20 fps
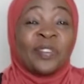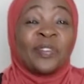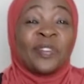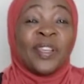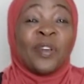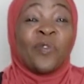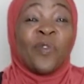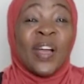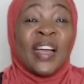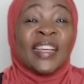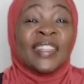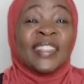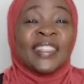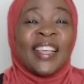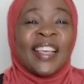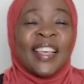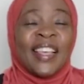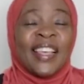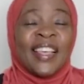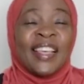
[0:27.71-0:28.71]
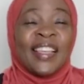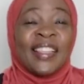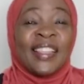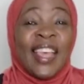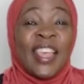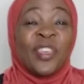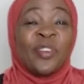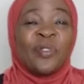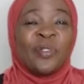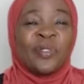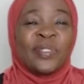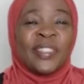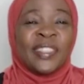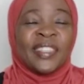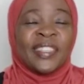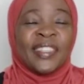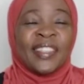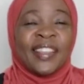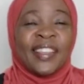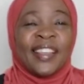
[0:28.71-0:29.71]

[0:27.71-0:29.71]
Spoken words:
to the words they use.